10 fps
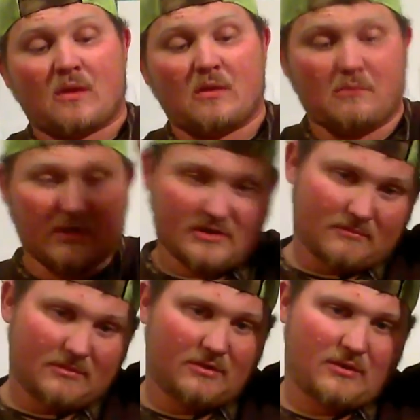but it's some
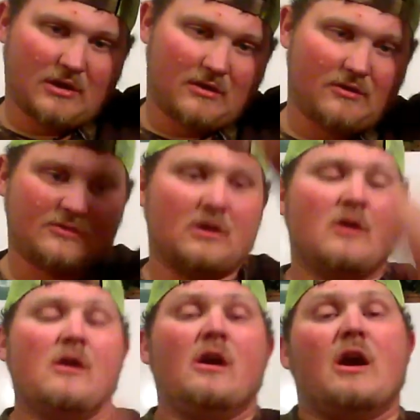new colors.
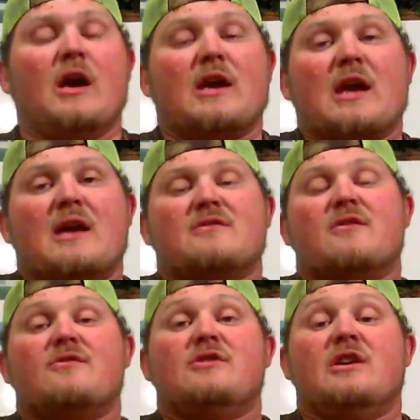And guys, their
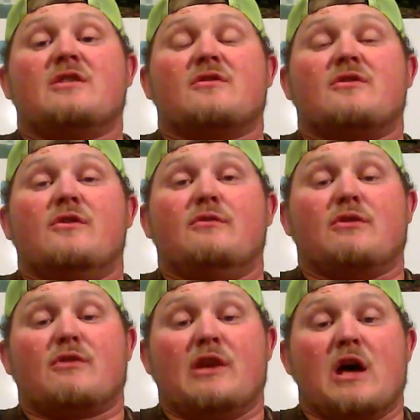jigs are $2 and
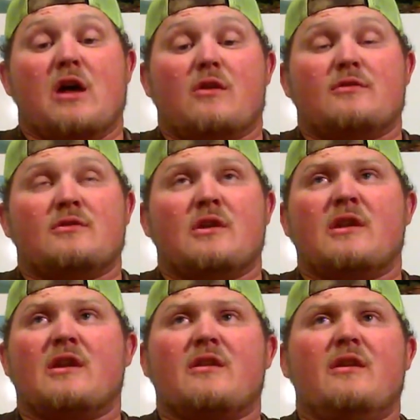$3. I
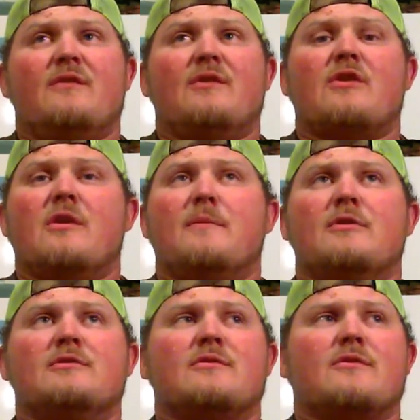think living
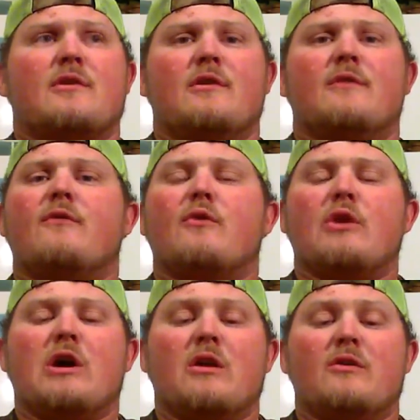rubber's $3 or
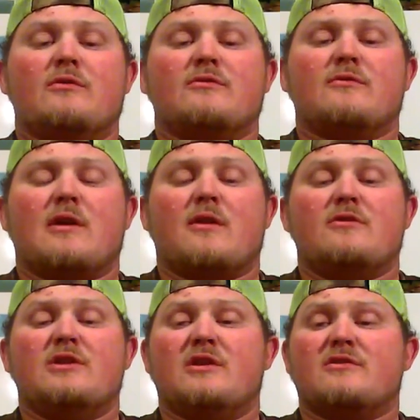$4. Regular
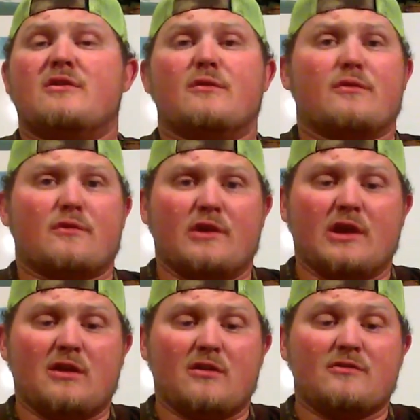jigs $2 or $3.
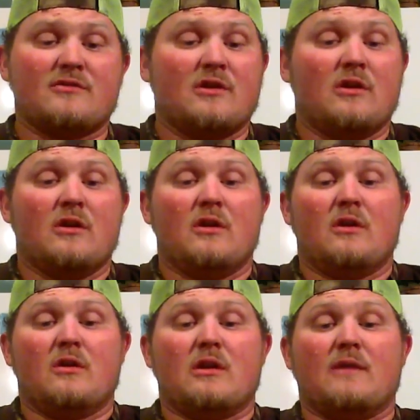
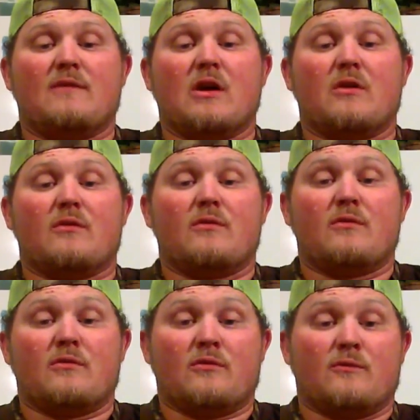They've got
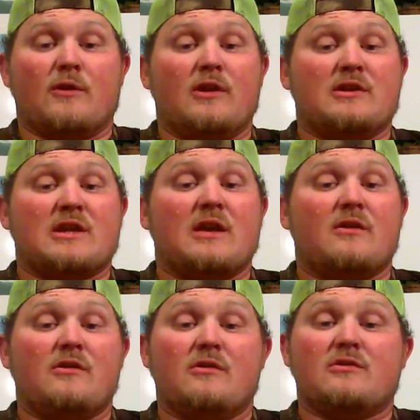really stout
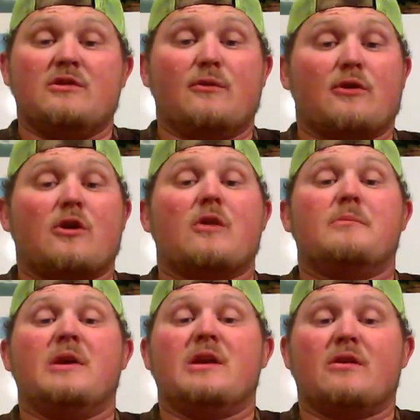hooks. You are not
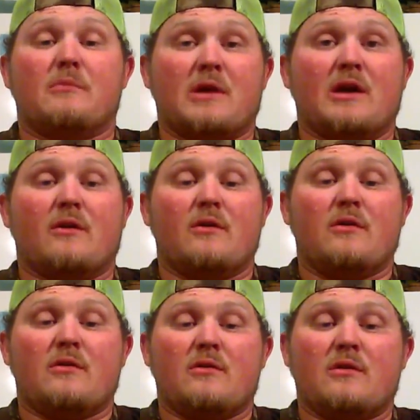bending them out.
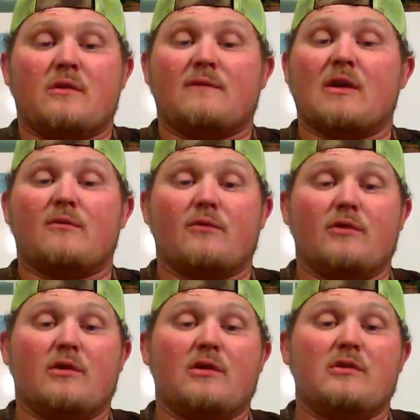Got really
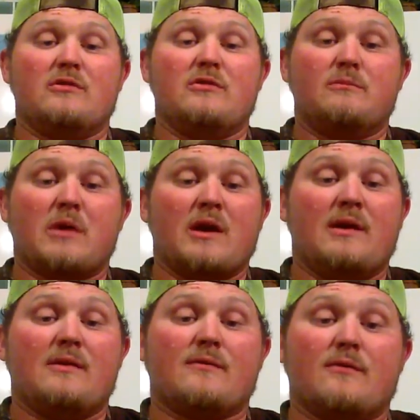good paint,
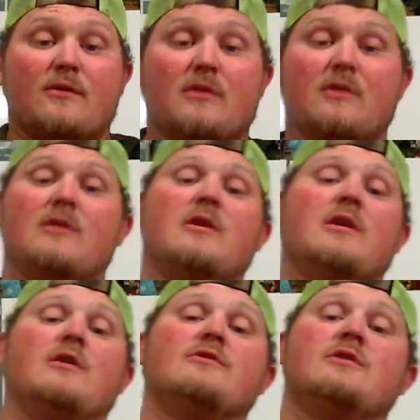really good colors.